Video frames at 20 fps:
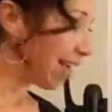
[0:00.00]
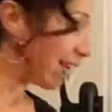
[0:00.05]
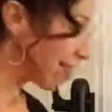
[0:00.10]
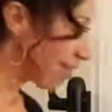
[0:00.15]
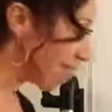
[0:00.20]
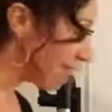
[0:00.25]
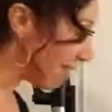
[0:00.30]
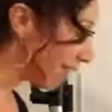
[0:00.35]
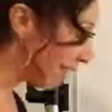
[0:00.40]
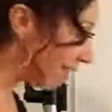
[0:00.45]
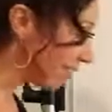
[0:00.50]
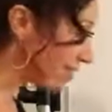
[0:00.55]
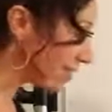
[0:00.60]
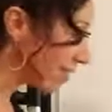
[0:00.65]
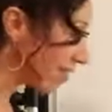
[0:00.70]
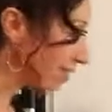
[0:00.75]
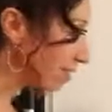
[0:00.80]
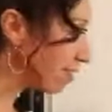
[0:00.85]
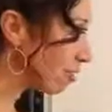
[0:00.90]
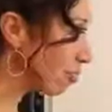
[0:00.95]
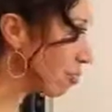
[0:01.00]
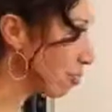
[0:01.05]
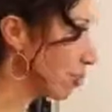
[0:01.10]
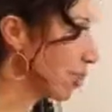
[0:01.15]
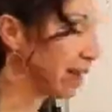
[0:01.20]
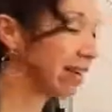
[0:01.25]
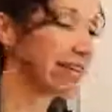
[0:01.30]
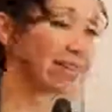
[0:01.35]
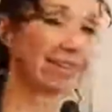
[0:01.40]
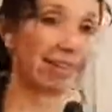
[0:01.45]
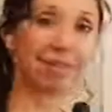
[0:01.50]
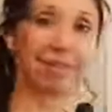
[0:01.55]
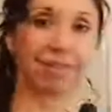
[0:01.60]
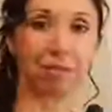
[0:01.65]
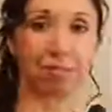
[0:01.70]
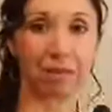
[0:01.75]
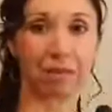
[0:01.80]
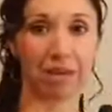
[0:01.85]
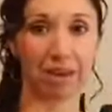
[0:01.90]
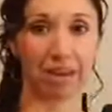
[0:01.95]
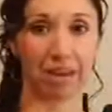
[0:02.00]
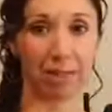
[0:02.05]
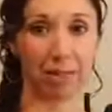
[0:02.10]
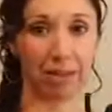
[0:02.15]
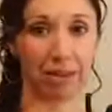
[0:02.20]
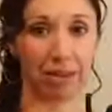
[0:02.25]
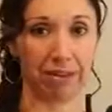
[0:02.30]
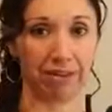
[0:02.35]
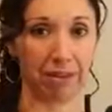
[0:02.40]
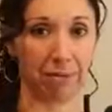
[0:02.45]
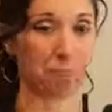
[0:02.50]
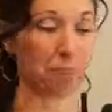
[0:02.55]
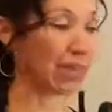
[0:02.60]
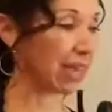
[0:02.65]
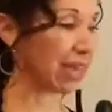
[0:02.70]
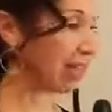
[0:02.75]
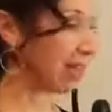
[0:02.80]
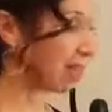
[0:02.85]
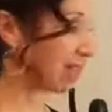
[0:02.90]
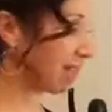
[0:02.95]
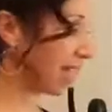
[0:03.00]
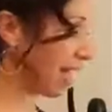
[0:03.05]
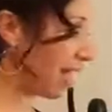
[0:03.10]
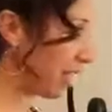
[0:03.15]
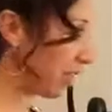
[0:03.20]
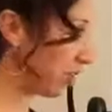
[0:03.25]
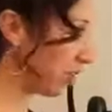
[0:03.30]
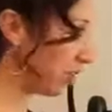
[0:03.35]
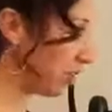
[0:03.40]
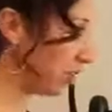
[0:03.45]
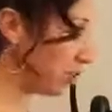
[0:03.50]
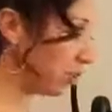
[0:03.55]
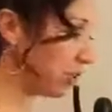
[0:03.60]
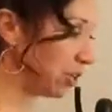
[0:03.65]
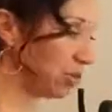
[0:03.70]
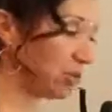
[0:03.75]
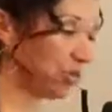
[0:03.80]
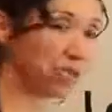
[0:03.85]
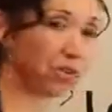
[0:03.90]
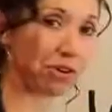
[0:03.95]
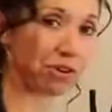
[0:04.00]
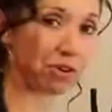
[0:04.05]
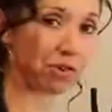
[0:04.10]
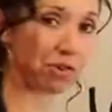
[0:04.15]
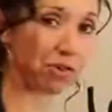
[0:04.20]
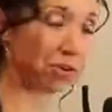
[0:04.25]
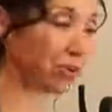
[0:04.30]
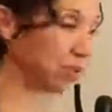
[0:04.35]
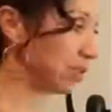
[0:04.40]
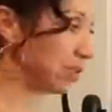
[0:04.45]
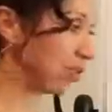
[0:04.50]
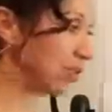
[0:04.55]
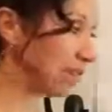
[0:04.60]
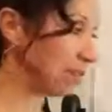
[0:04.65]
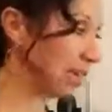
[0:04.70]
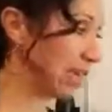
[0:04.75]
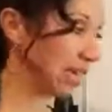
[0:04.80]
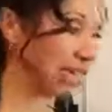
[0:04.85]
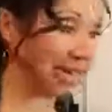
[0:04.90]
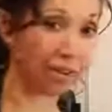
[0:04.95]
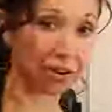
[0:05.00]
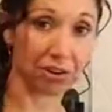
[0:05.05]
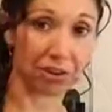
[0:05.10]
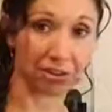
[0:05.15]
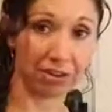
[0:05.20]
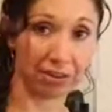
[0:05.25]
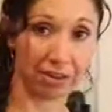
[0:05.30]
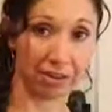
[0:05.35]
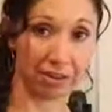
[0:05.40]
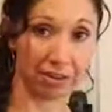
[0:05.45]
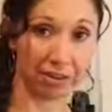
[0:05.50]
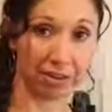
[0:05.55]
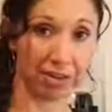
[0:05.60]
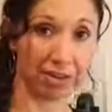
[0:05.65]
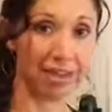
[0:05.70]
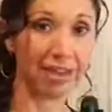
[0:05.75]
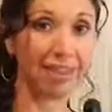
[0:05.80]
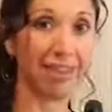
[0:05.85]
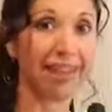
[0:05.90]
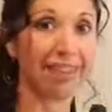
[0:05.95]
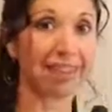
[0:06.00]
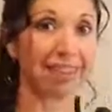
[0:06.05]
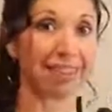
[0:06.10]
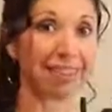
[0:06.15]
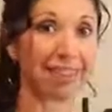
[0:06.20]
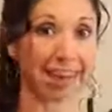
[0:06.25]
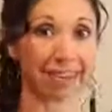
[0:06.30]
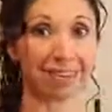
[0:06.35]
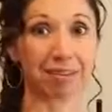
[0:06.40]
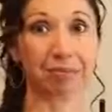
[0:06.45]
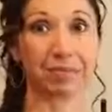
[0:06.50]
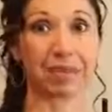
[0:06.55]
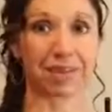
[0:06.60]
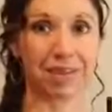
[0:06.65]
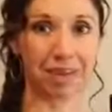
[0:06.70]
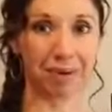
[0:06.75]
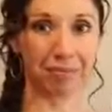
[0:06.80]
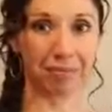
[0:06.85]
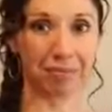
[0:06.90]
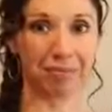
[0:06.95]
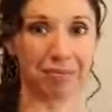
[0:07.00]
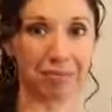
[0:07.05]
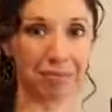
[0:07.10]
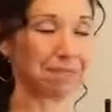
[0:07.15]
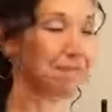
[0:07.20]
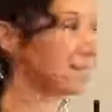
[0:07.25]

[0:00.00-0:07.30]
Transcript: this is the process of metabolism. It's how do you use your food to make energy? That's metabolism.